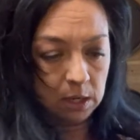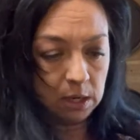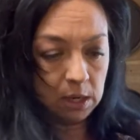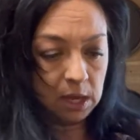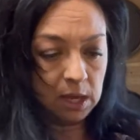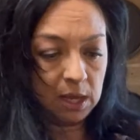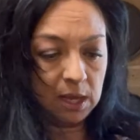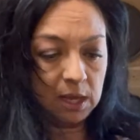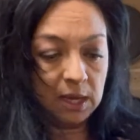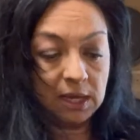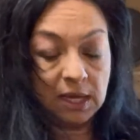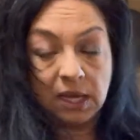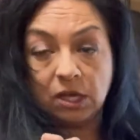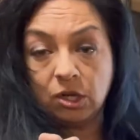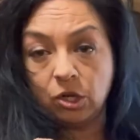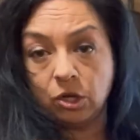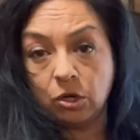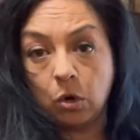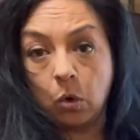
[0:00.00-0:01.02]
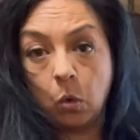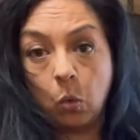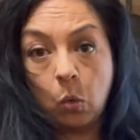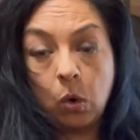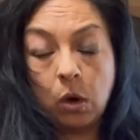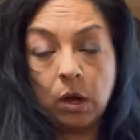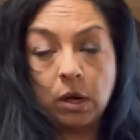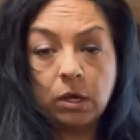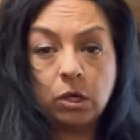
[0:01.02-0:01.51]
again, you don't
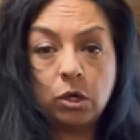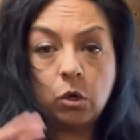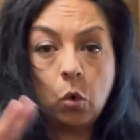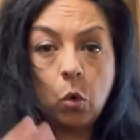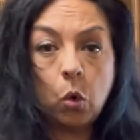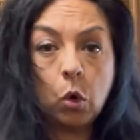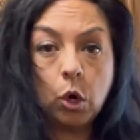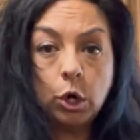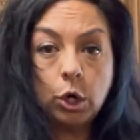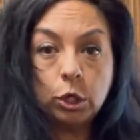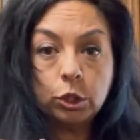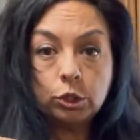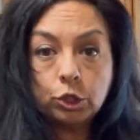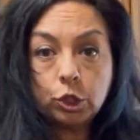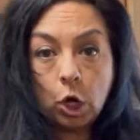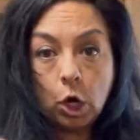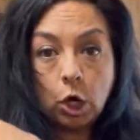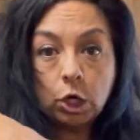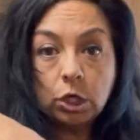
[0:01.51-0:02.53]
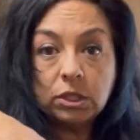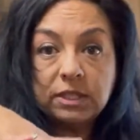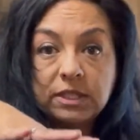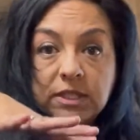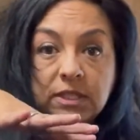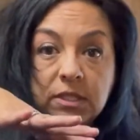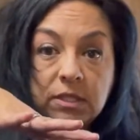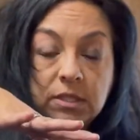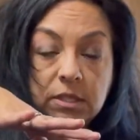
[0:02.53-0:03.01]
want your jars
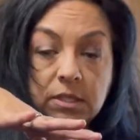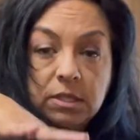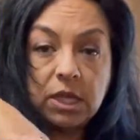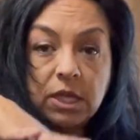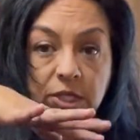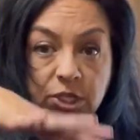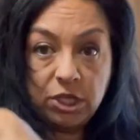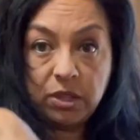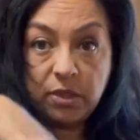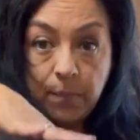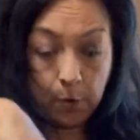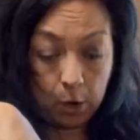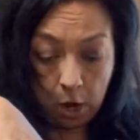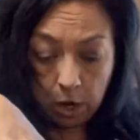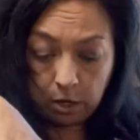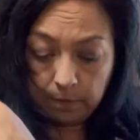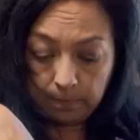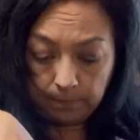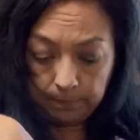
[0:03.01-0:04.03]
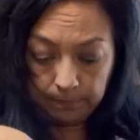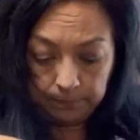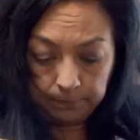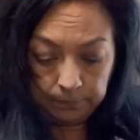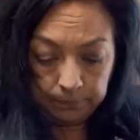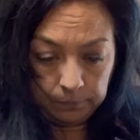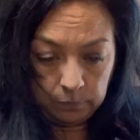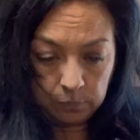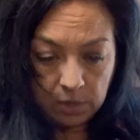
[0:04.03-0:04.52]
touching the bottom,
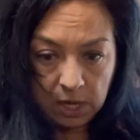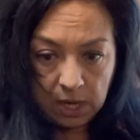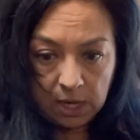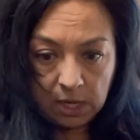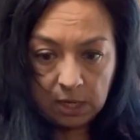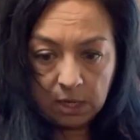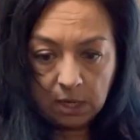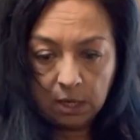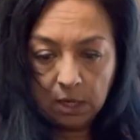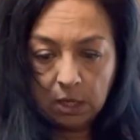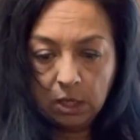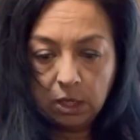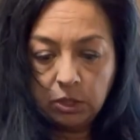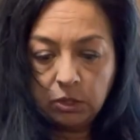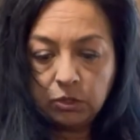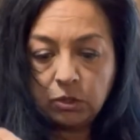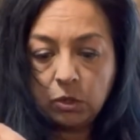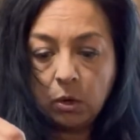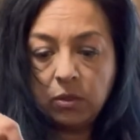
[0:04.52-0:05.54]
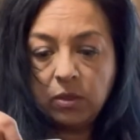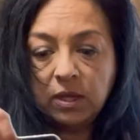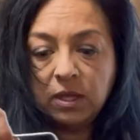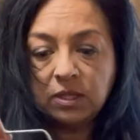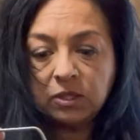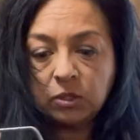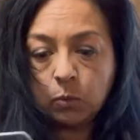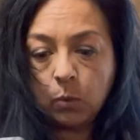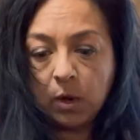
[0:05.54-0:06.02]
okay? So on
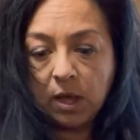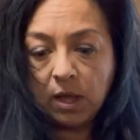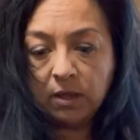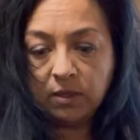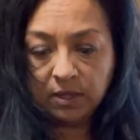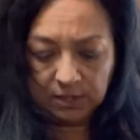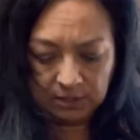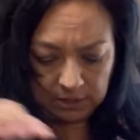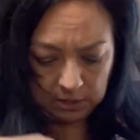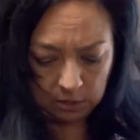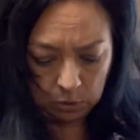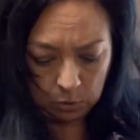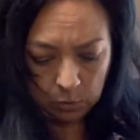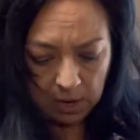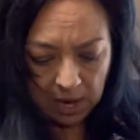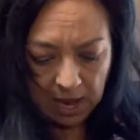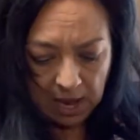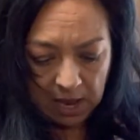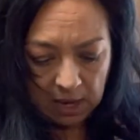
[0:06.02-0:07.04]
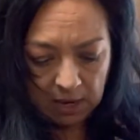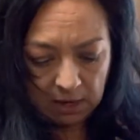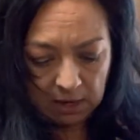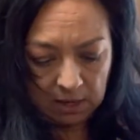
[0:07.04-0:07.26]
this one, this little rack,